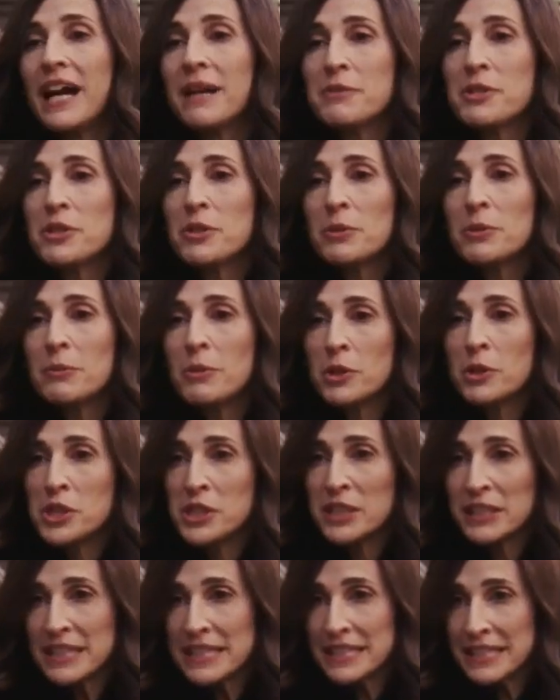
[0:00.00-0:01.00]
I'm too
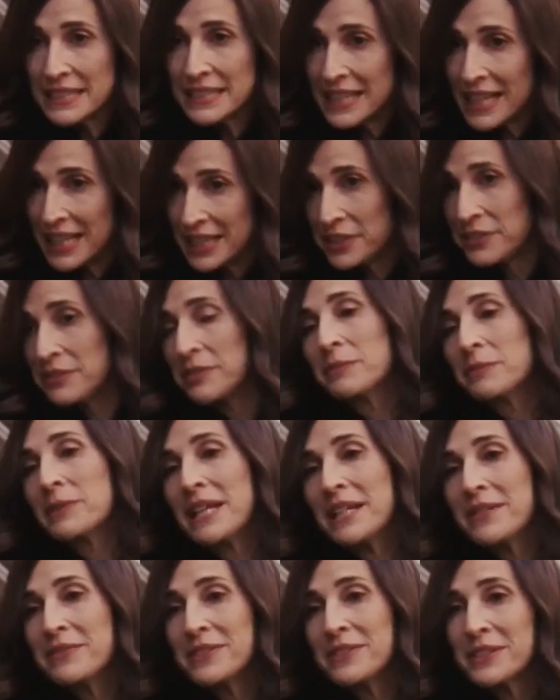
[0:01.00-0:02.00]
emotionally detached from
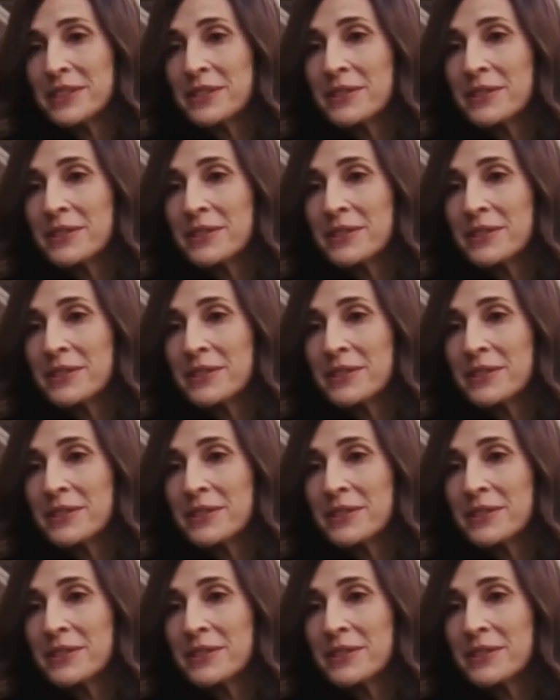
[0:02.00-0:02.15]
life to